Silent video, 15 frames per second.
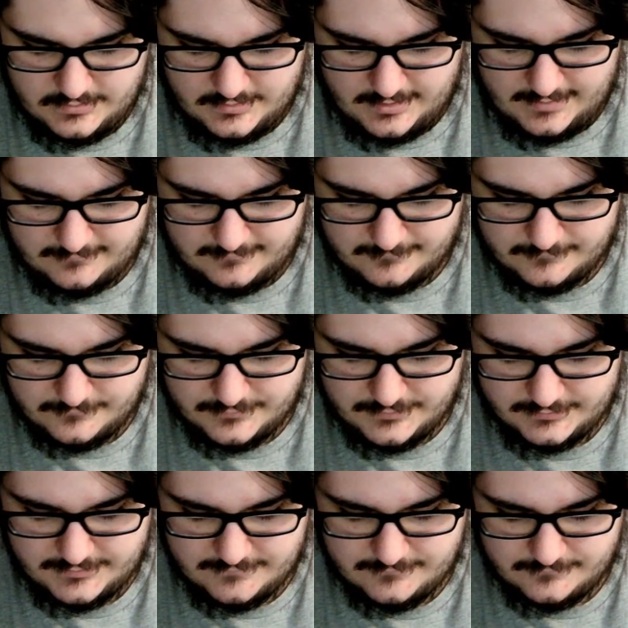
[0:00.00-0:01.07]
I
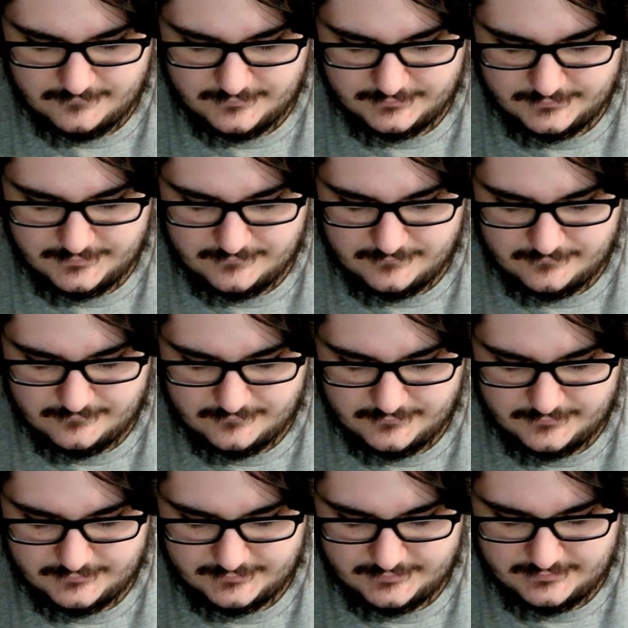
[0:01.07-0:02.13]
really, really,
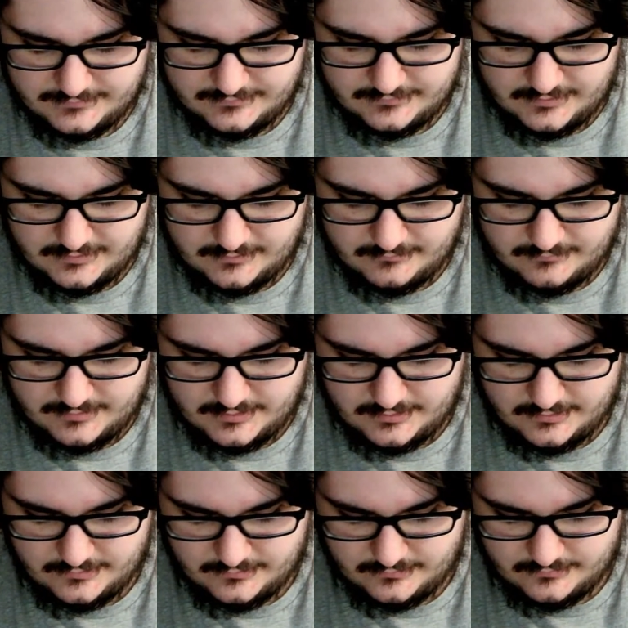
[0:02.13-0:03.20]
really don't
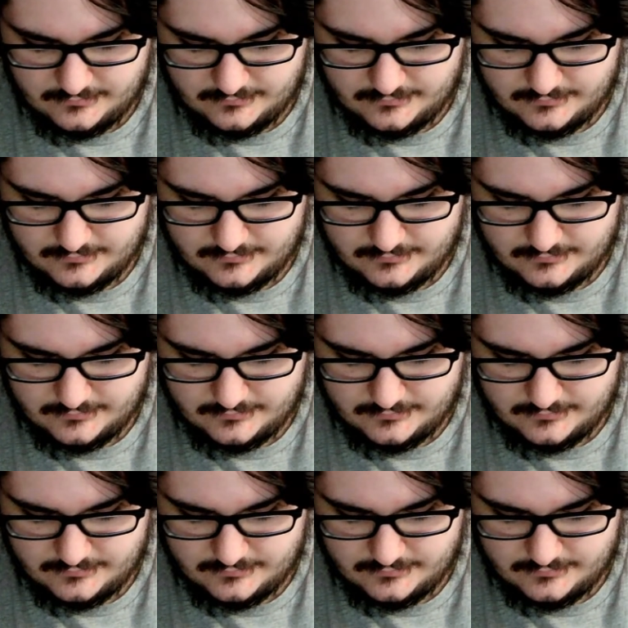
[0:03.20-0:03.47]
know.